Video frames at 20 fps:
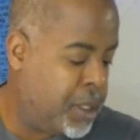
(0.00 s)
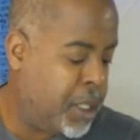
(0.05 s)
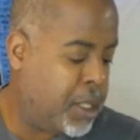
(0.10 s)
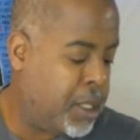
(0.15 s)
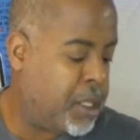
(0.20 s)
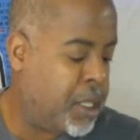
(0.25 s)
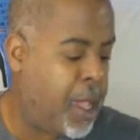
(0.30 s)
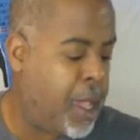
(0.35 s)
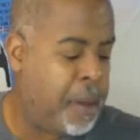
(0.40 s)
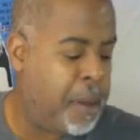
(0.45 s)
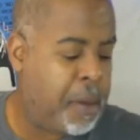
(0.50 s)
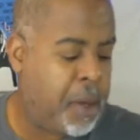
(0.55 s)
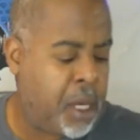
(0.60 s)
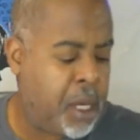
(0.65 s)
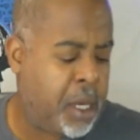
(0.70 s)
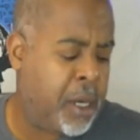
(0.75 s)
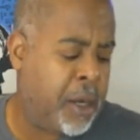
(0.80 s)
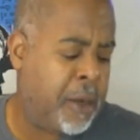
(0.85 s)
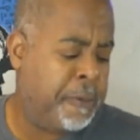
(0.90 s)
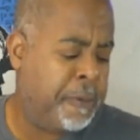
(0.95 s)
Six game
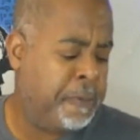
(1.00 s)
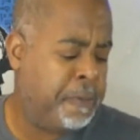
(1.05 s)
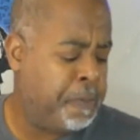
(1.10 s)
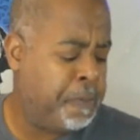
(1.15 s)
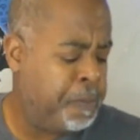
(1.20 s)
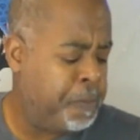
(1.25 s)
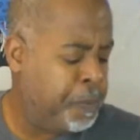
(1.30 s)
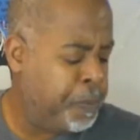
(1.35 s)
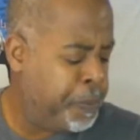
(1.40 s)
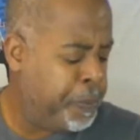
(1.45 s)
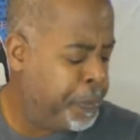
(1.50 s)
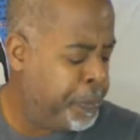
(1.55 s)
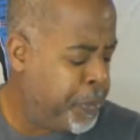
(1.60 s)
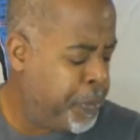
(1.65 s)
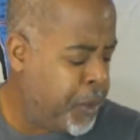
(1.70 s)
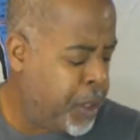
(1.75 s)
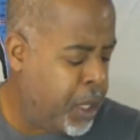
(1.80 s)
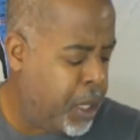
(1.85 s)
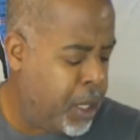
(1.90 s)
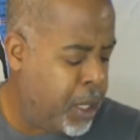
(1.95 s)
card.
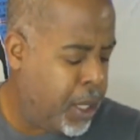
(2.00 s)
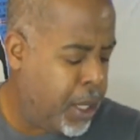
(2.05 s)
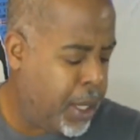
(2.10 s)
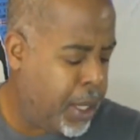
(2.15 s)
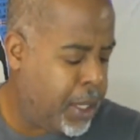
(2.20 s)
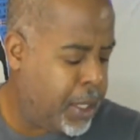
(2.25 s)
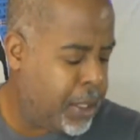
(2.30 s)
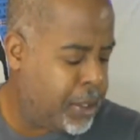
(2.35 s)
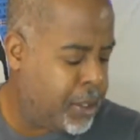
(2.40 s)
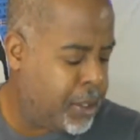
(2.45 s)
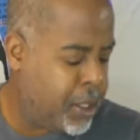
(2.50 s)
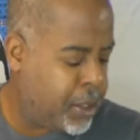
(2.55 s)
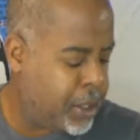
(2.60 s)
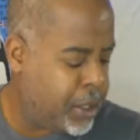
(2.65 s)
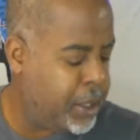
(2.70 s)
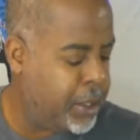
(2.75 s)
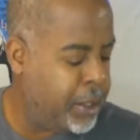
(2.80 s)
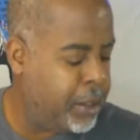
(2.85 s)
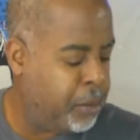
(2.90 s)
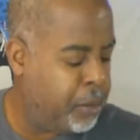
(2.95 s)

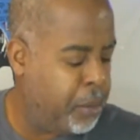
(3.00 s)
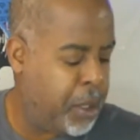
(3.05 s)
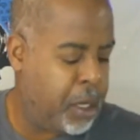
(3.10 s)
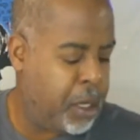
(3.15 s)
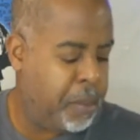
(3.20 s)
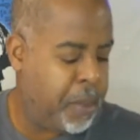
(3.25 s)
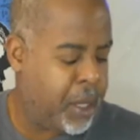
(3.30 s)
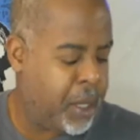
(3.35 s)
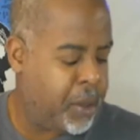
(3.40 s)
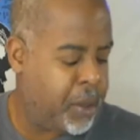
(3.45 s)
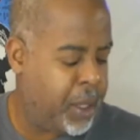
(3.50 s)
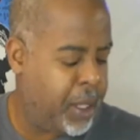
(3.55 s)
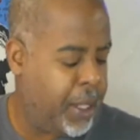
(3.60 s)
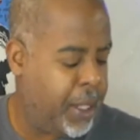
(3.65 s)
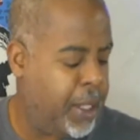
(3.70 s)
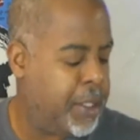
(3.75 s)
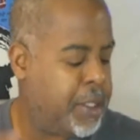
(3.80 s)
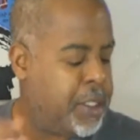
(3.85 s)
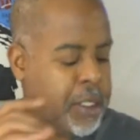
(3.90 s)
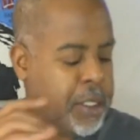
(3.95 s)
Talk a little bit about
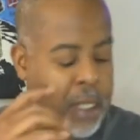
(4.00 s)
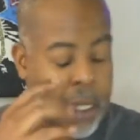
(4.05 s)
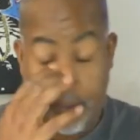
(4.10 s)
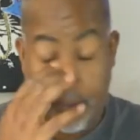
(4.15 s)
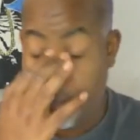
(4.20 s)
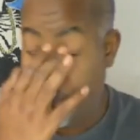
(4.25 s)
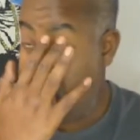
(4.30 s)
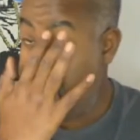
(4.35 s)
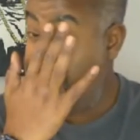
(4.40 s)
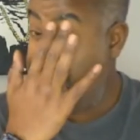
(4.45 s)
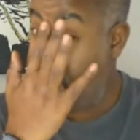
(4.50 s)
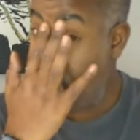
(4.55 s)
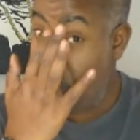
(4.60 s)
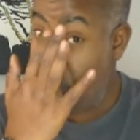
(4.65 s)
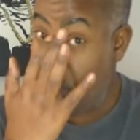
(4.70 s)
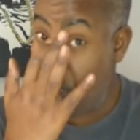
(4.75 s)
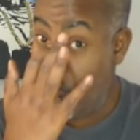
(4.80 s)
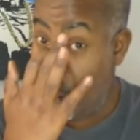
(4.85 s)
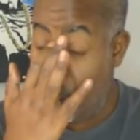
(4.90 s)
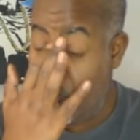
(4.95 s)
each, not bet
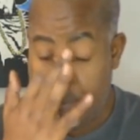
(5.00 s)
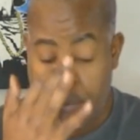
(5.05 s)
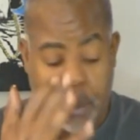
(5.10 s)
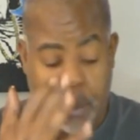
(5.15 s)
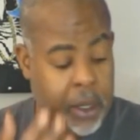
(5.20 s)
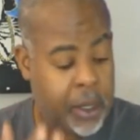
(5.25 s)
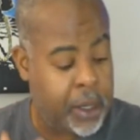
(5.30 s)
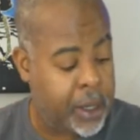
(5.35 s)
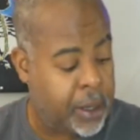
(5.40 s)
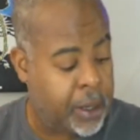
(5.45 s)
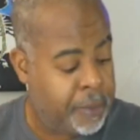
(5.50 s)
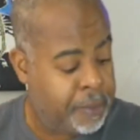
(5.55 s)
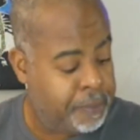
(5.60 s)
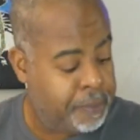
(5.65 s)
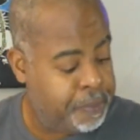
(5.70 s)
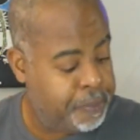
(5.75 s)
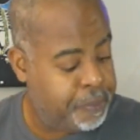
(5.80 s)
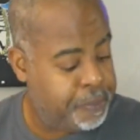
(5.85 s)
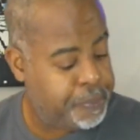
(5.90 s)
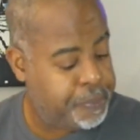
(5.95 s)
every game, but
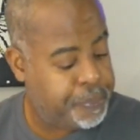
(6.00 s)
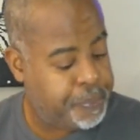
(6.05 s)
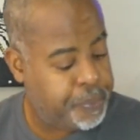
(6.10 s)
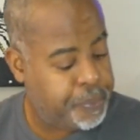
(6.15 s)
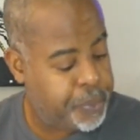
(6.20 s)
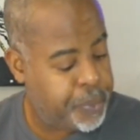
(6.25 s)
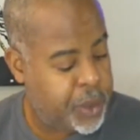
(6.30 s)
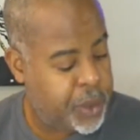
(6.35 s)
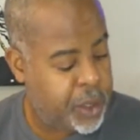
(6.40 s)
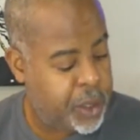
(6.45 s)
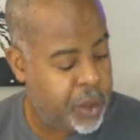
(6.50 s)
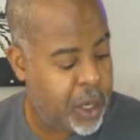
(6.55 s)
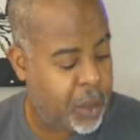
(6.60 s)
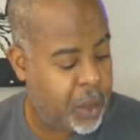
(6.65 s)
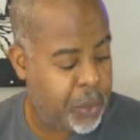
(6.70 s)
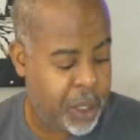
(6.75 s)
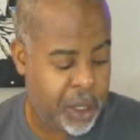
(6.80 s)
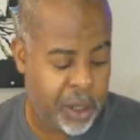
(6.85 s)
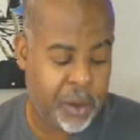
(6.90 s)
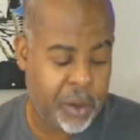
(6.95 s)
you
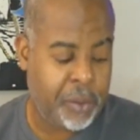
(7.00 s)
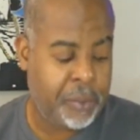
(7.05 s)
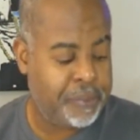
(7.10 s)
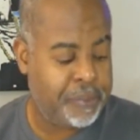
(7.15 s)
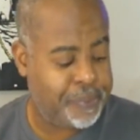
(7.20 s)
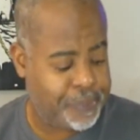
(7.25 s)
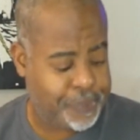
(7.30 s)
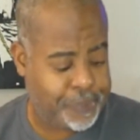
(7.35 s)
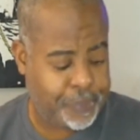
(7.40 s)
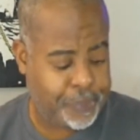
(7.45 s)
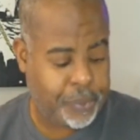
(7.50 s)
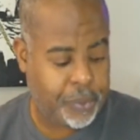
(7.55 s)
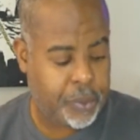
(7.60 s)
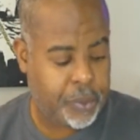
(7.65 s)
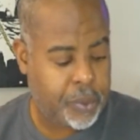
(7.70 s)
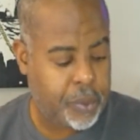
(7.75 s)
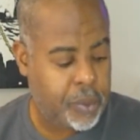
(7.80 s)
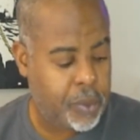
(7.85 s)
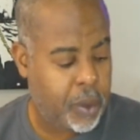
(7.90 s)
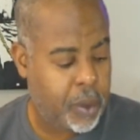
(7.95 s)
know how we do.
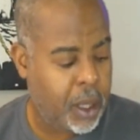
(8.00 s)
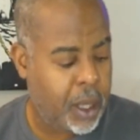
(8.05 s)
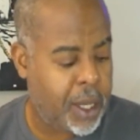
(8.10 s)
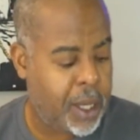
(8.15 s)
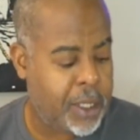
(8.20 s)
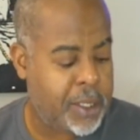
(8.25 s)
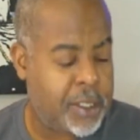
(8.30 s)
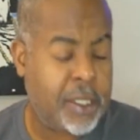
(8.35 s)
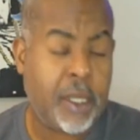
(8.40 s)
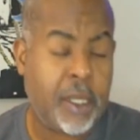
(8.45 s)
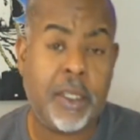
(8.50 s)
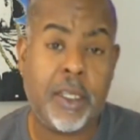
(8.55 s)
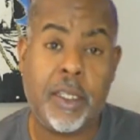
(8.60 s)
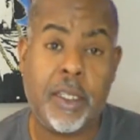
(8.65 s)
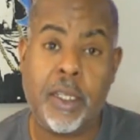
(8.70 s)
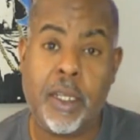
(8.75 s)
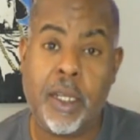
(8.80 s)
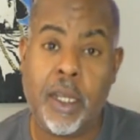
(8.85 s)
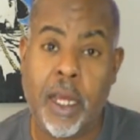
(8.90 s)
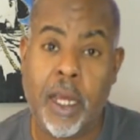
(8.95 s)

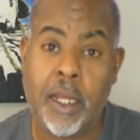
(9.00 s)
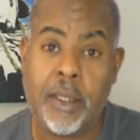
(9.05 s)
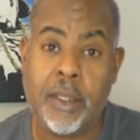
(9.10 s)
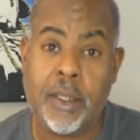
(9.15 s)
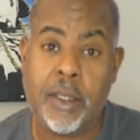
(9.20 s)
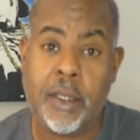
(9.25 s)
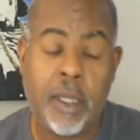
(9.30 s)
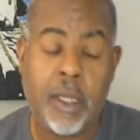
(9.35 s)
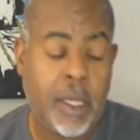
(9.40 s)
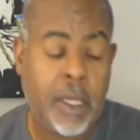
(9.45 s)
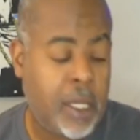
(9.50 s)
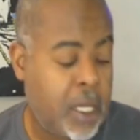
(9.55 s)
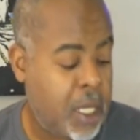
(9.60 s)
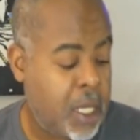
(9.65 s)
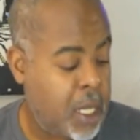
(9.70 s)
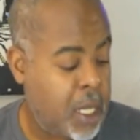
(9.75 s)
Celtics and Nets.